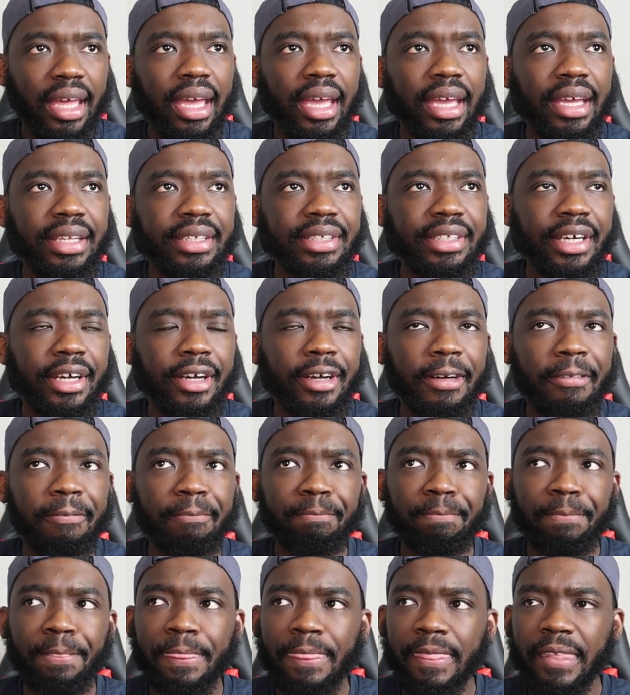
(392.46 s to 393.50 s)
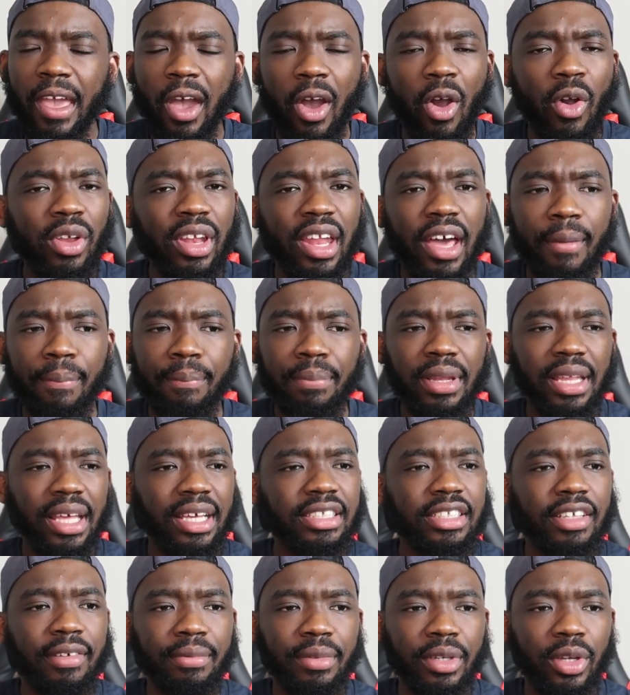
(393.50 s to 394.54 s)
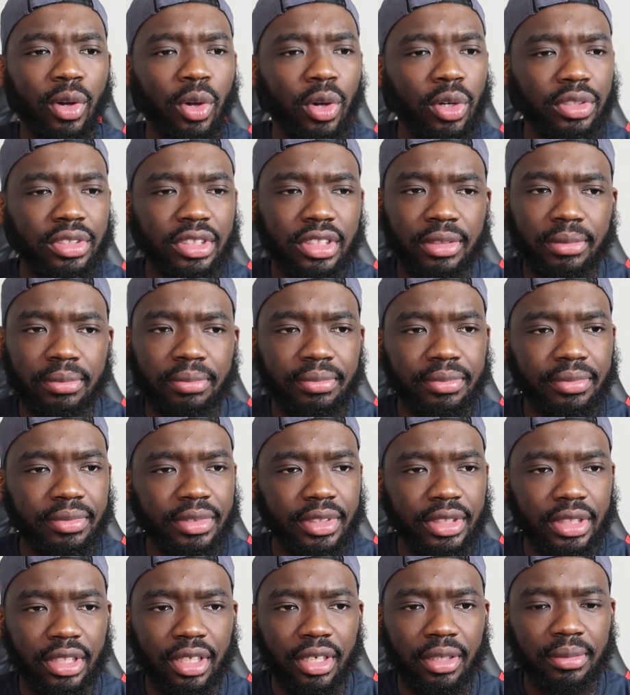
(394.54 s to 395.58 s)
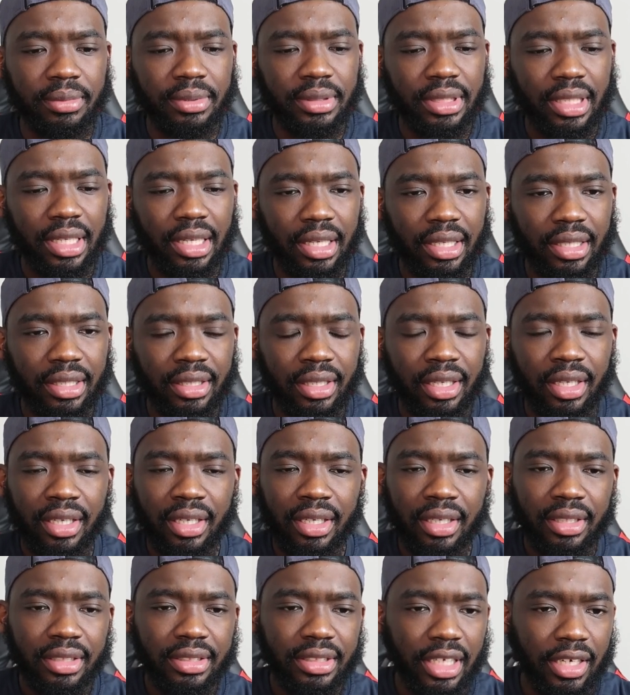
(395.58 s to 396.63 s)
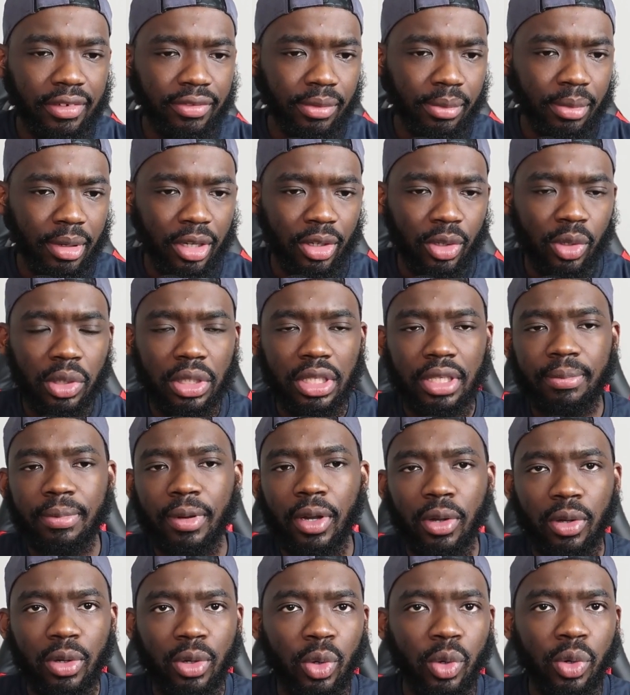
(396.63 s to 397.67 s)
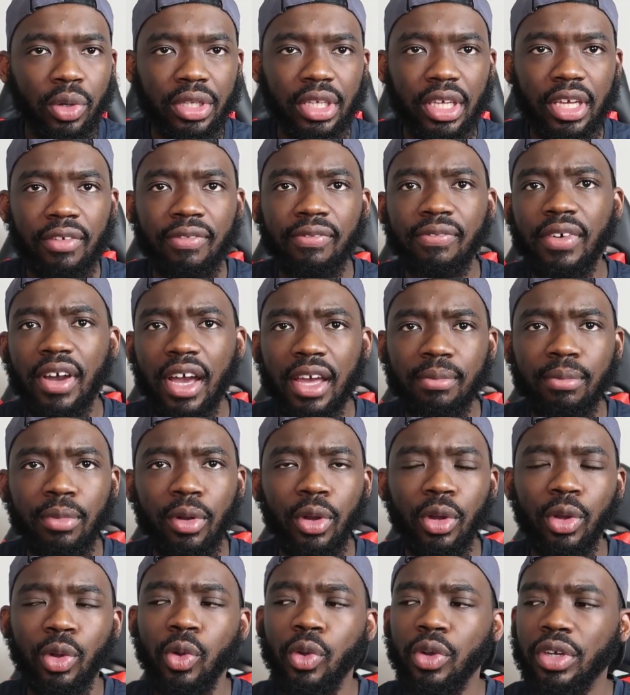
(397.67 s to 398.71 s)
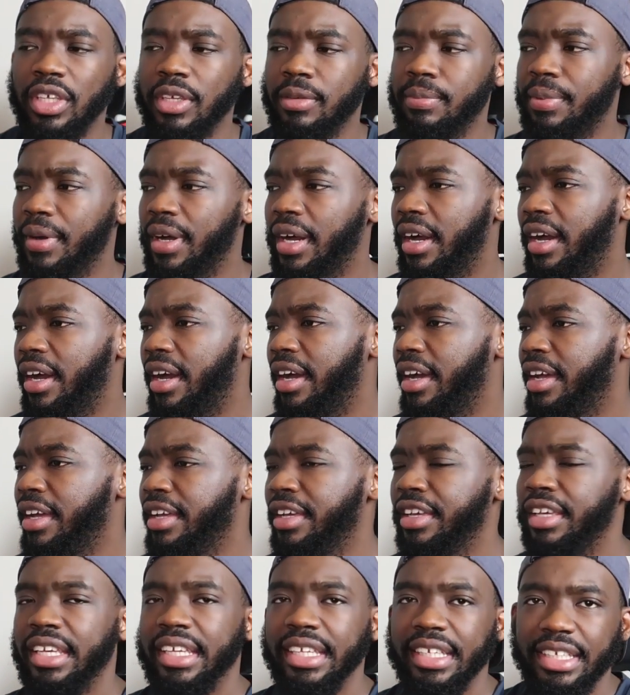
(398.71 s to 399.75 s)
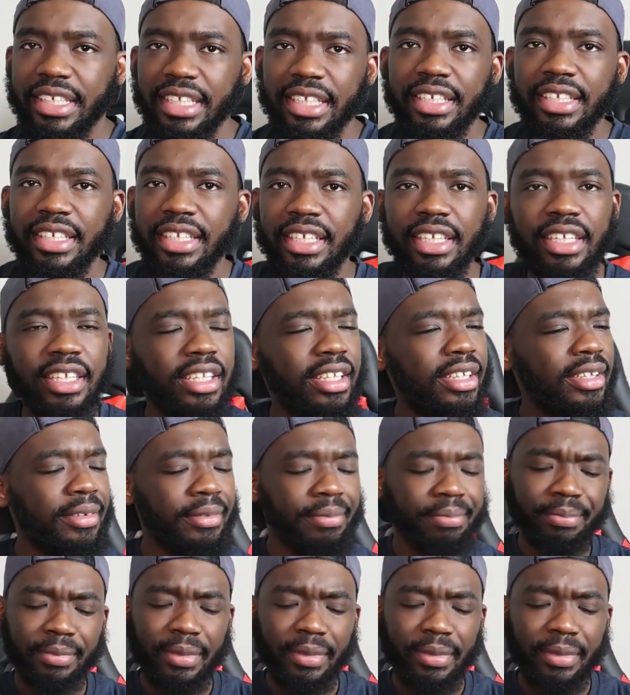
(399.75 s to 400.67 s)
And um, yeah, all our players have been awesome. You know what I'm saying? Starting from our goalkeeper Okoye, fine ball goalkeeper, Ndidi,